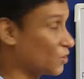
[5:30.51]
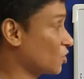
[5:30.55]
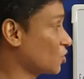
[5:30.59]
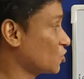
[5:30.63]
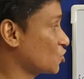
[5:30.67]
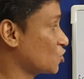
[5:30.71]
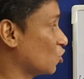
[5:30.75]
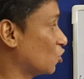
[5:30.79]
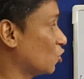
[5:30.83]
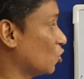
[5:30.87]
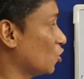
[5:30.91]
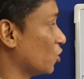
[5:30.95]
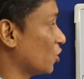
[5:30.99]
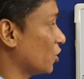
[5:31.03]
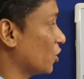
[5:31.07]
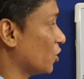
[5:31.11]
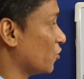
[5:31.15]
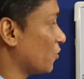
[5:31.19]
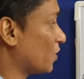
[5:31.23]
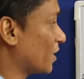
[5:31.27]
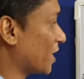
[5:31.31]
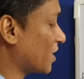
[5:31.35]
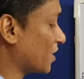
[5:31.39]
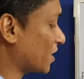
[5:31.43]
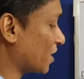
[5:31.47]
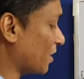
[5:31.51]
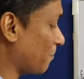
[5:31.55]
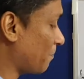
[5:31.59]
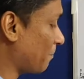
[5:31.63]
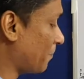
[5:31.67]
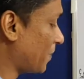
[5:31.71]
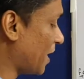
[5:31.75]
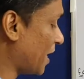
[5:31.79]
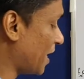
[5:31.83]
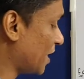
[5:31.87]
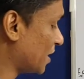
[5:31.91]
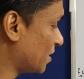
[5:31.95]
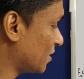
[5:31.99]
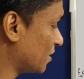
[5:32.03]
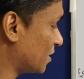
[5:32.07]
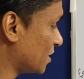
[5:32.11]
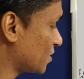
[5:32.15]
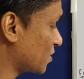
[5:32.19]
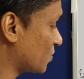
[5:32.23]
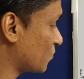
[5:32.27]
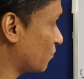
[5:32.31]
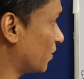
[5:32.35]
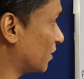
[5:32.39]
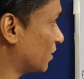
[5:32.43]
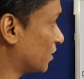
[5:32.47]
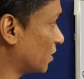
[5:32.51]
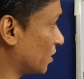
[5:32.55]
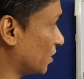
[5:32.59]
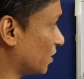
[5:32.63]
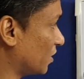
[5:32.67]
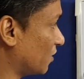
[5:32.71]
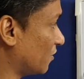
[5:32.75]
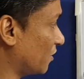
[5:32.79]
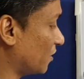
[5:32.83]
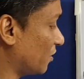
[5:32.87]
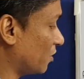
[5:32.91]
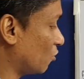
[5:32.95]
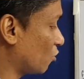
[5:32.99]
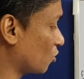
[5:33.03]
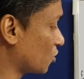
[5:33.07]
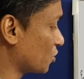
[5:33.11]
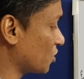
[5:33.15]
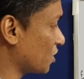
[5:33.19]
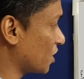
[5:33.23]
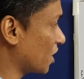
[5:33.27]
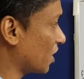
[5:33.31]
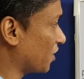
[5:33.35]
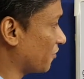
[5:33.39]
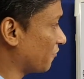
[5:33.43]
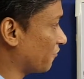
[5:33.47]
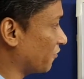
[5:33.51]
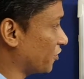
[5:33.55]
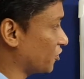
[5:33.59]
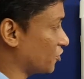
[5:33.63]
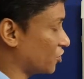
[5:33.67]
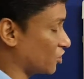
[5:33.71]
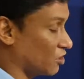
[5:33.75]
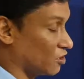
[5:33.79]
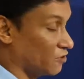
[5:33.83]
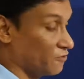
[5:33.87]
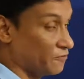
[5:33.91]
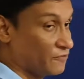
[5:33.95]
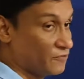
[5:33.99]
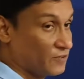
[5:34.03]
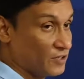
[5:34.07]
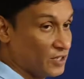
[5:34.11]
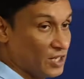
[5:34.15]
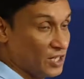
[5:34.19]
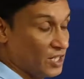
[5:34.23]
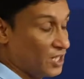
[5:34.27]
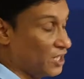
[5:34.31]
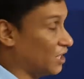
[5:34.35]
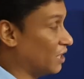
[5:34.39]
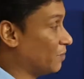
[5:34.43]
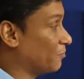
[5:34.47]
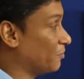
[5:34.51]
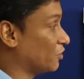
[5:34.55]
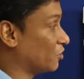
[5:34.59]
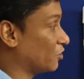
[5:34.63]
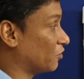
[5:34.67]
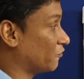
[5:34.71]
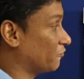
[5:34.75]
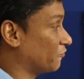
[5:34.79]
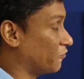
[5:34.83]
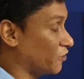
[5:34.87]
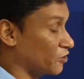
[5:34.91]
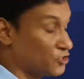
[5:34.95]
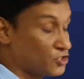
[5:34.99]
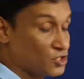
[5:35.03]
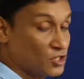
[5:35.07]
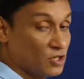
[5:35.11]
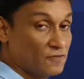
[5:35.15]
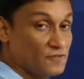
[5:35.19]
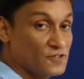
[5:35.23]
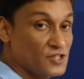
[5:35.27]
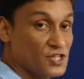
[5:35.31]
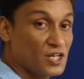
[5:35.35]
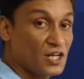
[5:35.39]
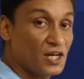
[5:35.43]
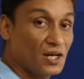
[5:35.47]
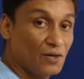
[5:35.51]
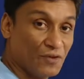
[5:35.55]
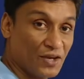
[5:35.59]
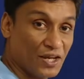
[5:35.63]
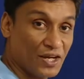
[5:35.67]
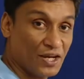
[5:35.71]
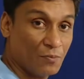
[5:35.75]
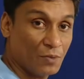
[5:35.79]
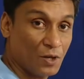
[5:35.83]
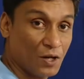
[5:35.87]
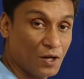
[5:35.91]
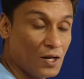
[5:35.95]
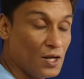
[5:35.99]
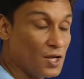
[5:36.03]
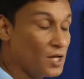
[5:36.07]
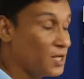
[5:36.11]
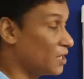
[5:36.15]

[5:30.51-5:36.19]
So you can compare this with the original definition of limit of function of single variable.